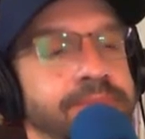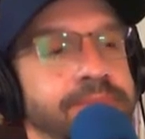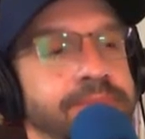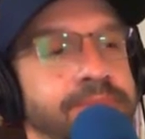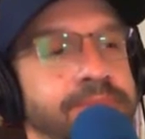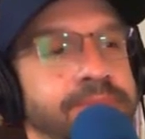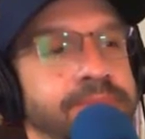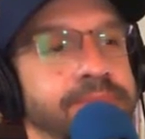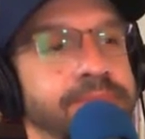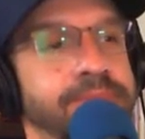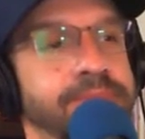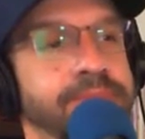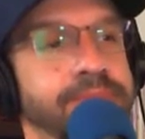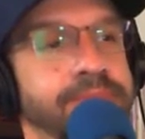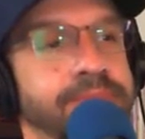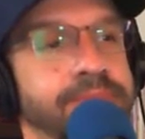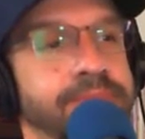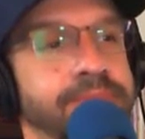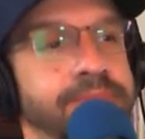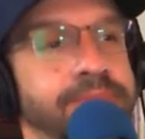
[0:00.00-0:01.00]

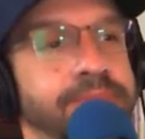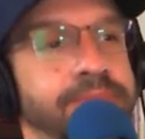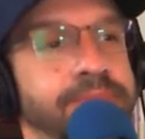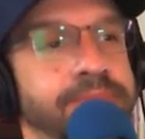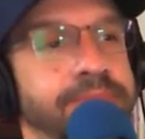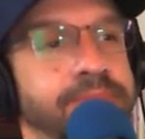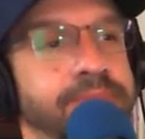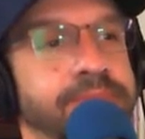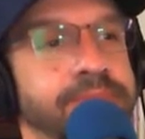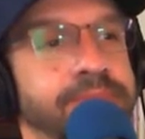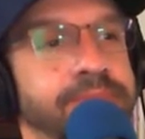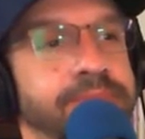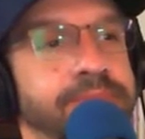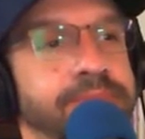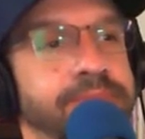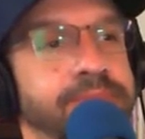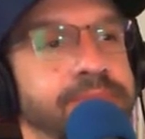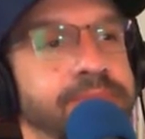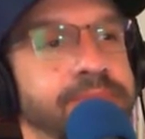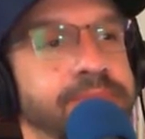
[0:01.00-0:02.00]

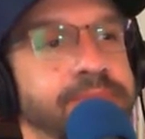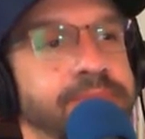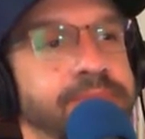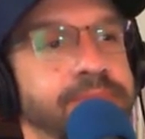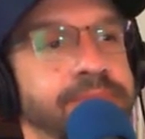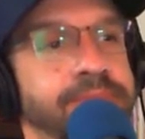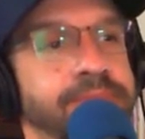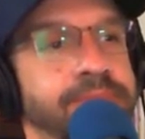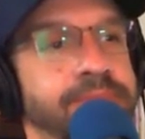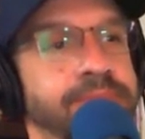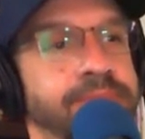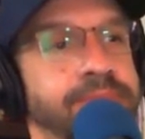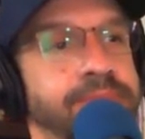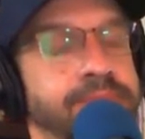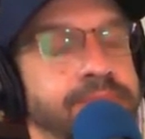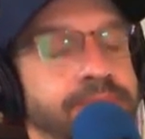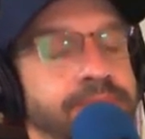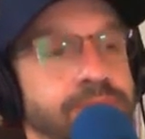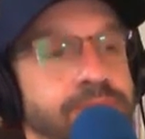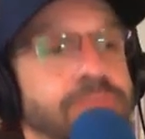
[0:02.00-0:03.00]

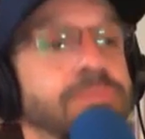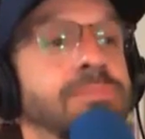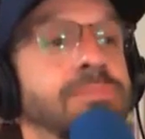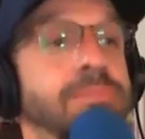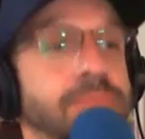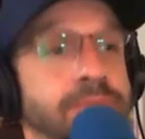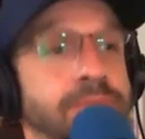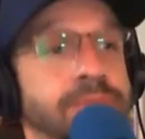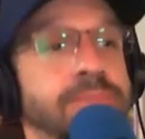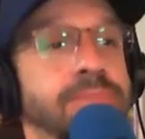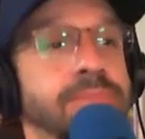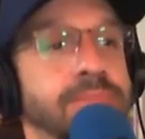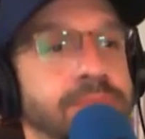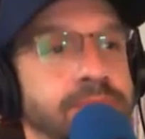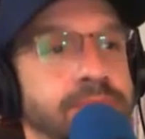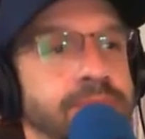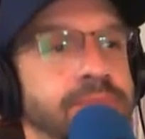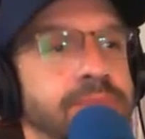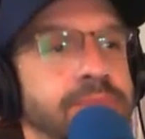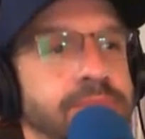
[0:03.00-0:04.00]

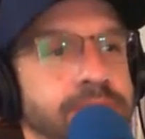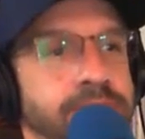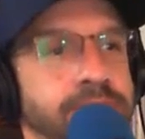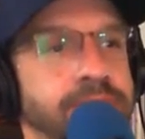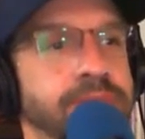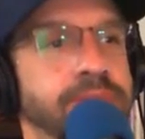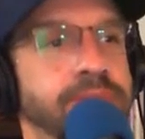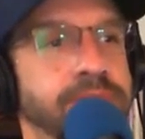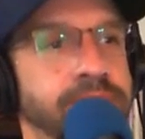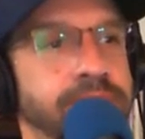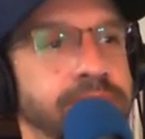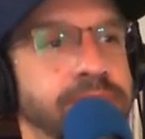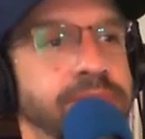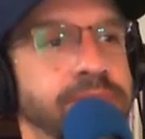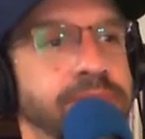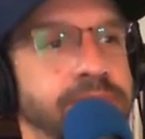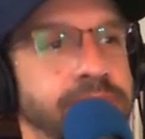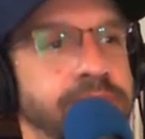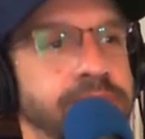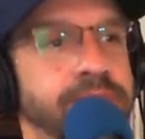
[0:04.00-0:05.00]

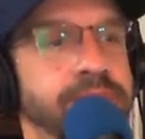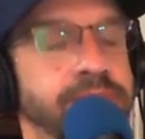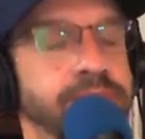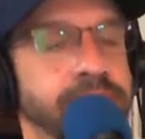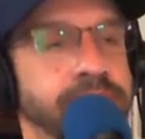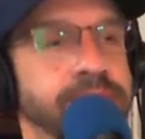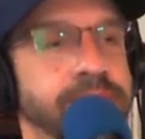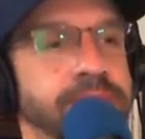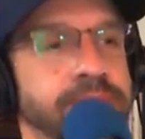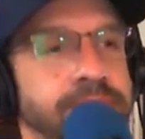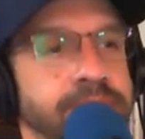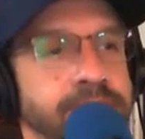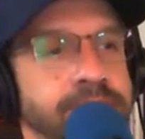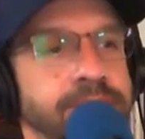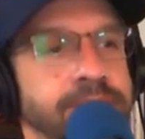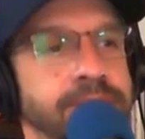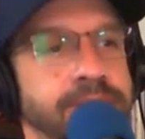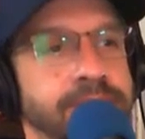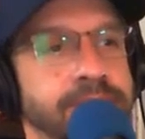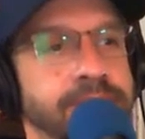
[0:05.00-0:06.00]

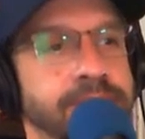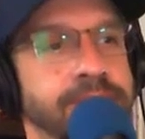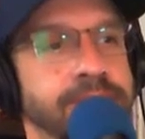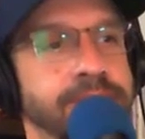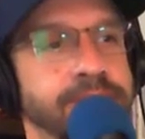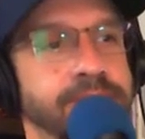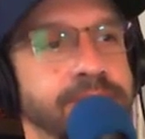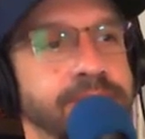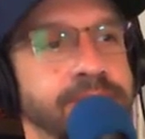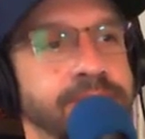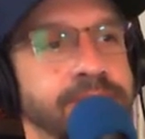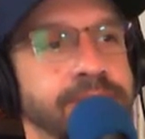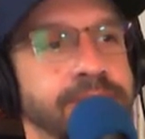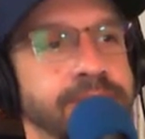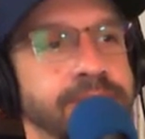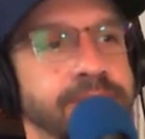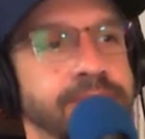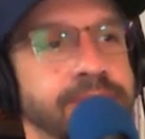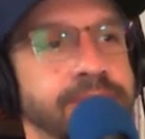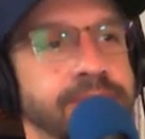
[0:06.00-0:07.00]

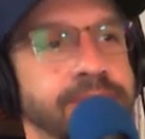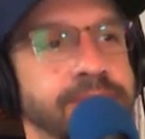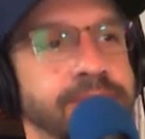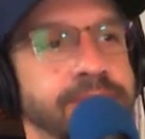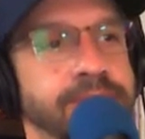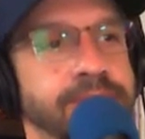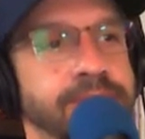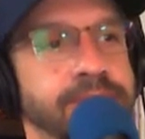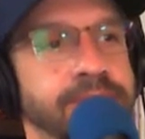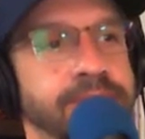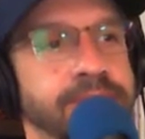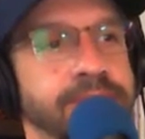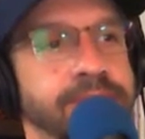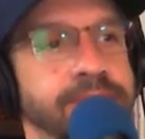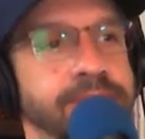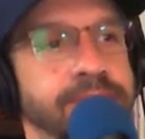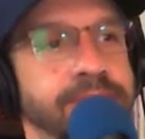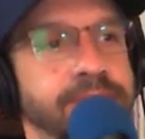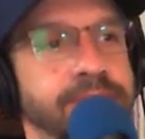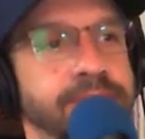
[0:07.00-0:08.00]
No words are spoken by the person on screen.